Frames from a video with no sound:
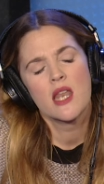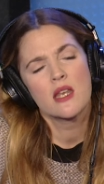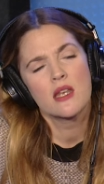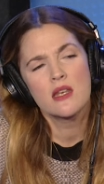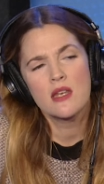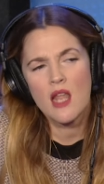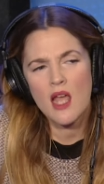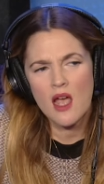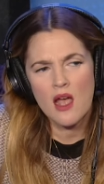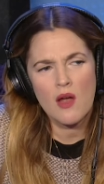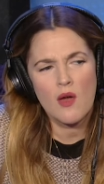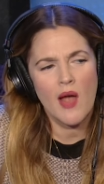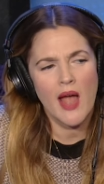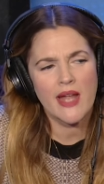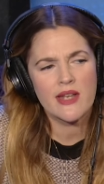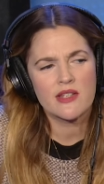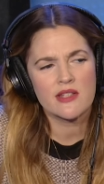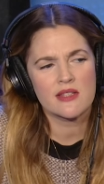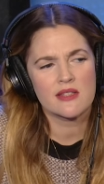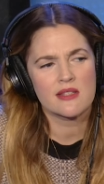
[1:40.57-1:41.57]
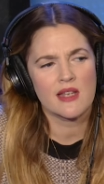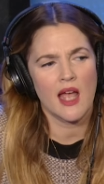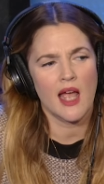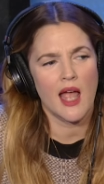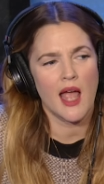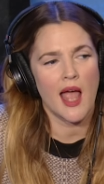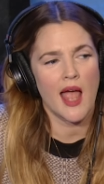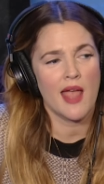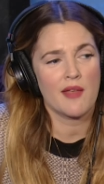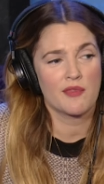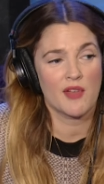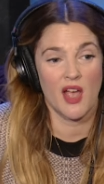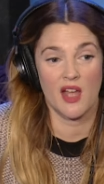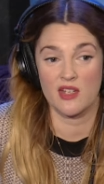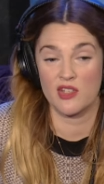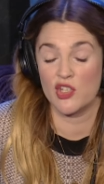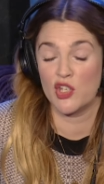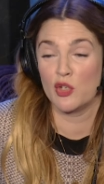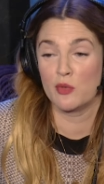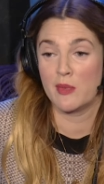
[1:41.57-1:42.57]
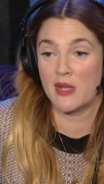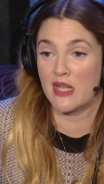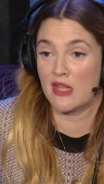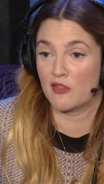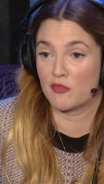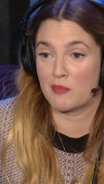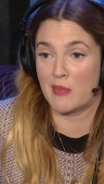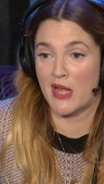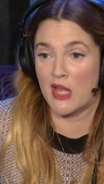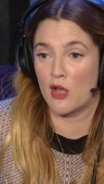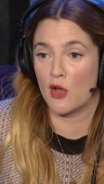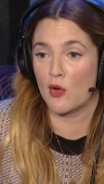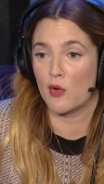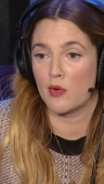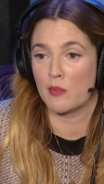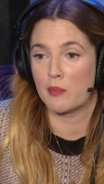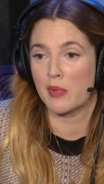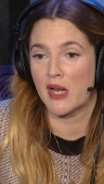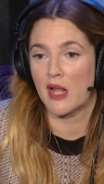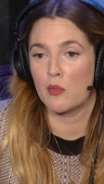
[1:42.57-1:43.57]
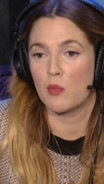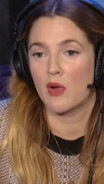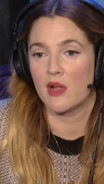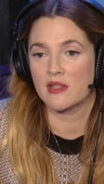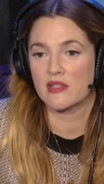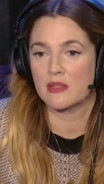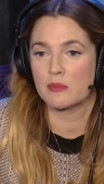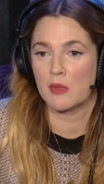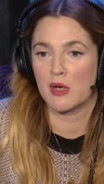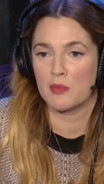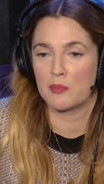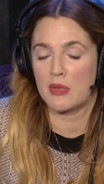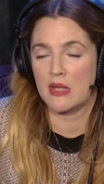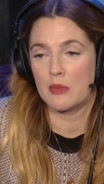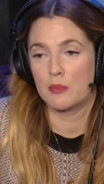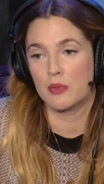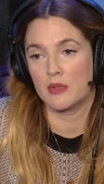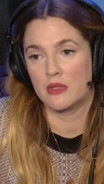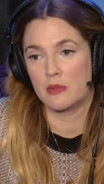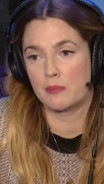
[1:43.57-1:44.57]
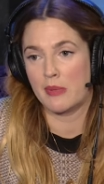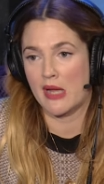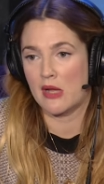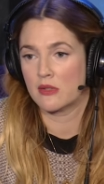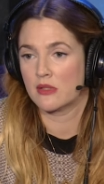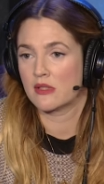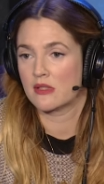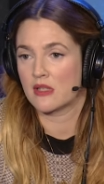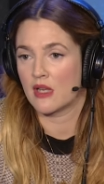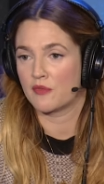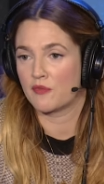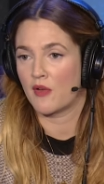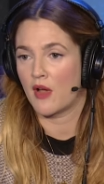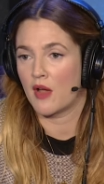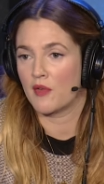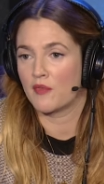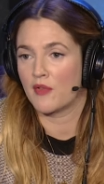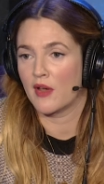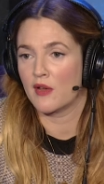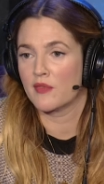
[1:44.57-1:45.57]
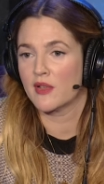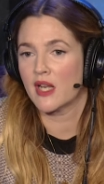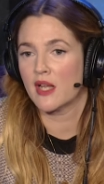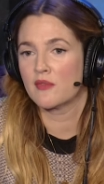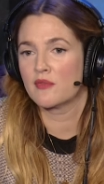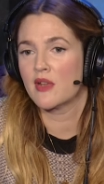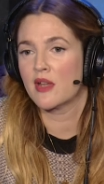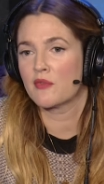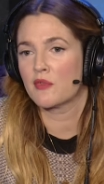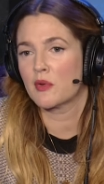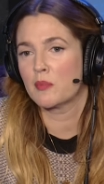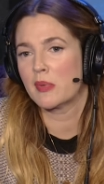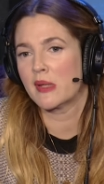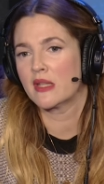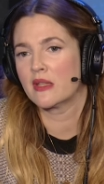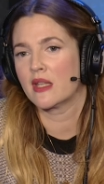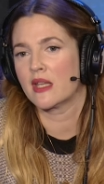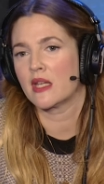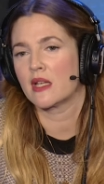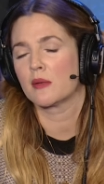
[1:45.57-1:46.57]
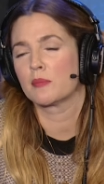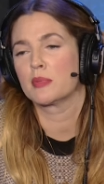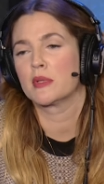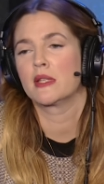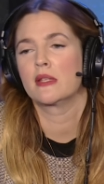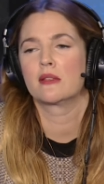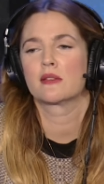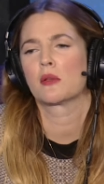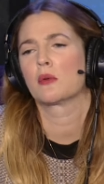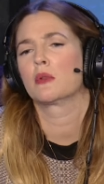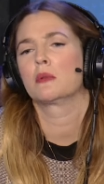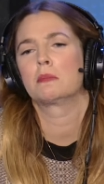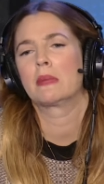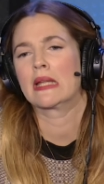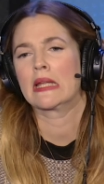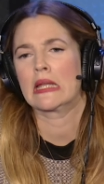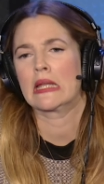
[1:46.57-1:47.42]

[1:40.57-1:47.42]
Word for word: No, I just I've got too many of my own, but I want smart people to bounce stuff off of. And I've never been like a please hold my